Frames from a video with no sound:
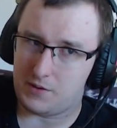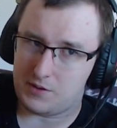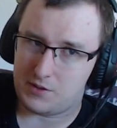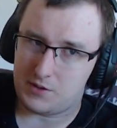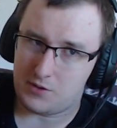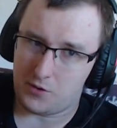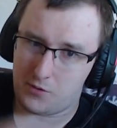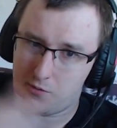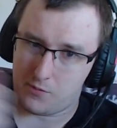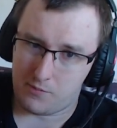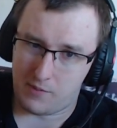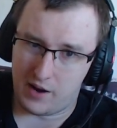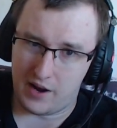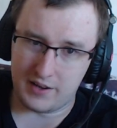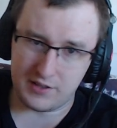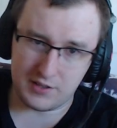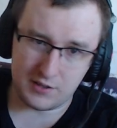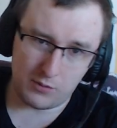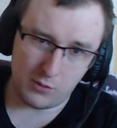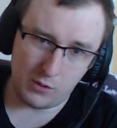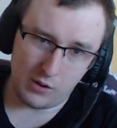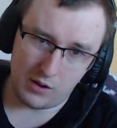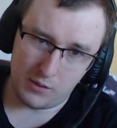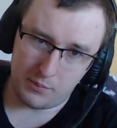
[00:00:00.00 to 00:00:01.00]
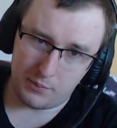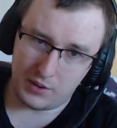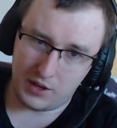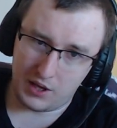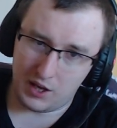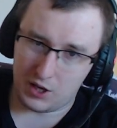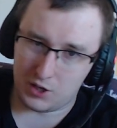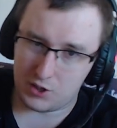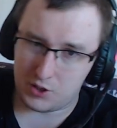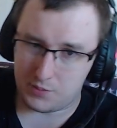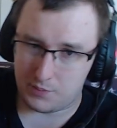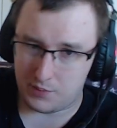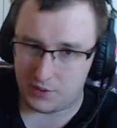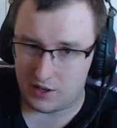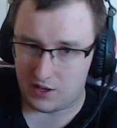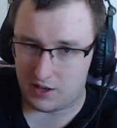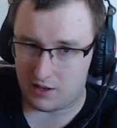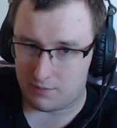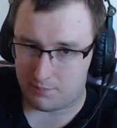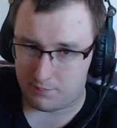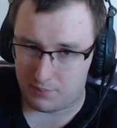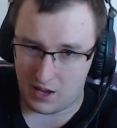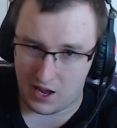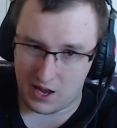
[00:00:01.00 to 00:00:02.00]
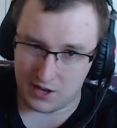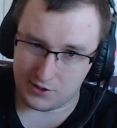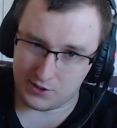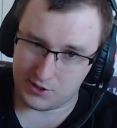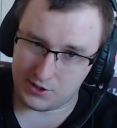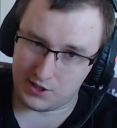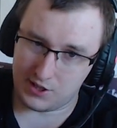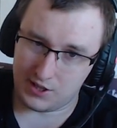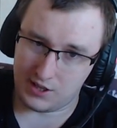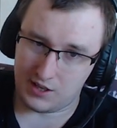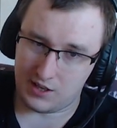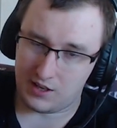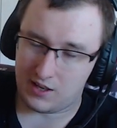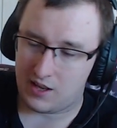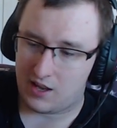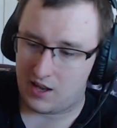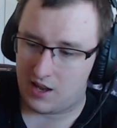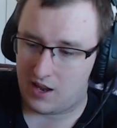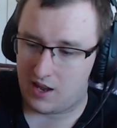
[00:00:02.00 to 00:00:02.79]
So MySQL, PHP, Apache.